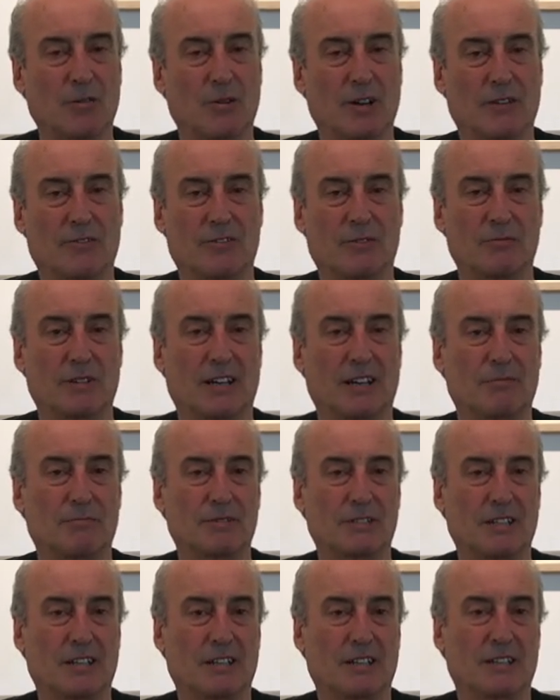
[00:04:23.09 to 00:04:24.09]
away from that
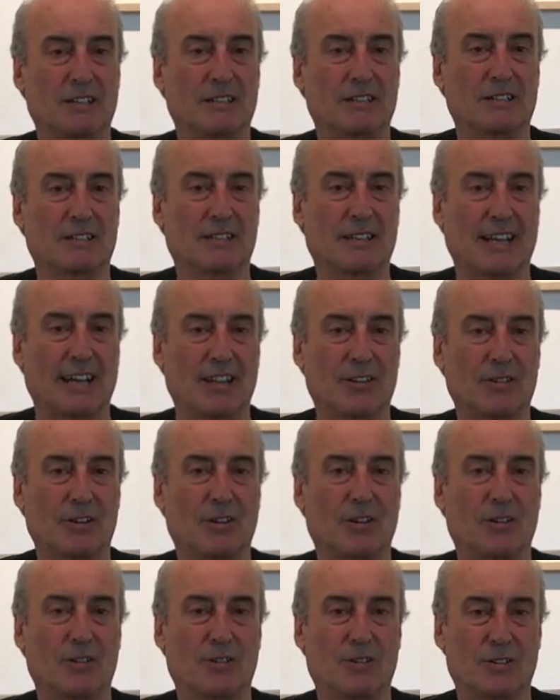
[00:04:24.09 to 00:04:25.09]
particular
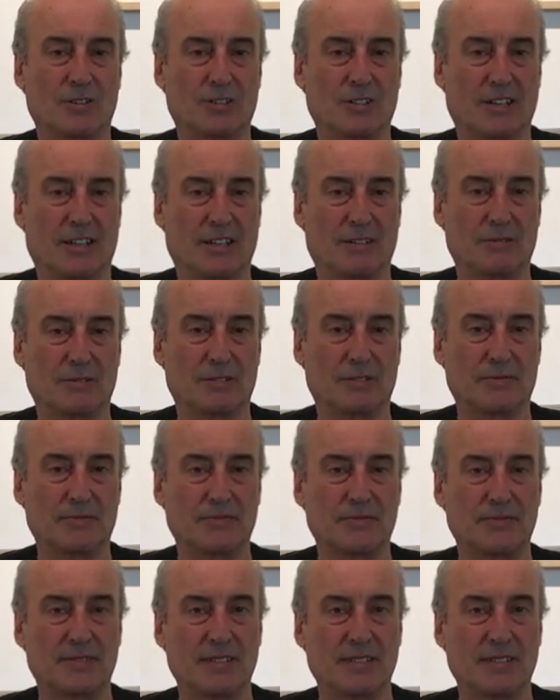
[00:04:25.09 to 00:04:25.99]
gallery or auction house.